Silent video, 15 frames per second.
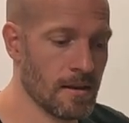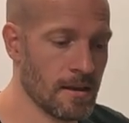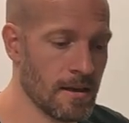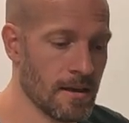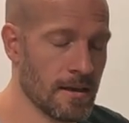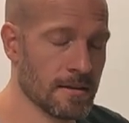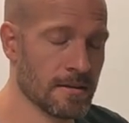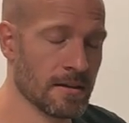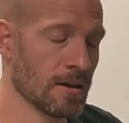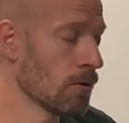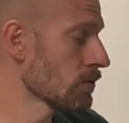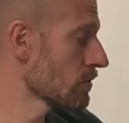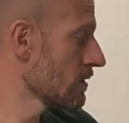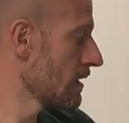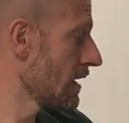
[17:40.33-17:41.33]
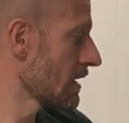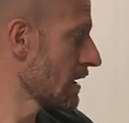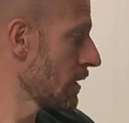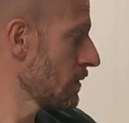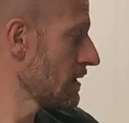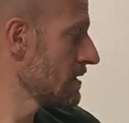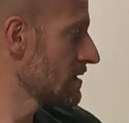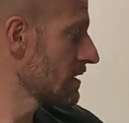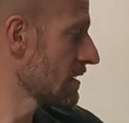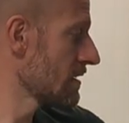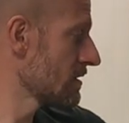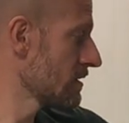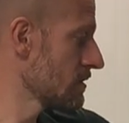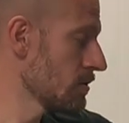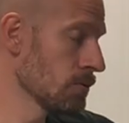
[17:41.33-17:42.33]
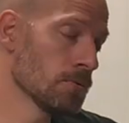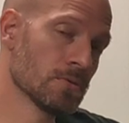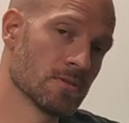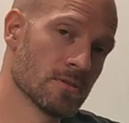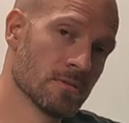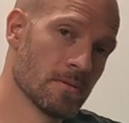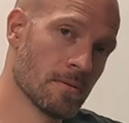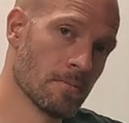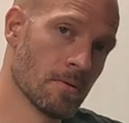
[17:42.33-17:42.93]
And I also like how easy it is to use,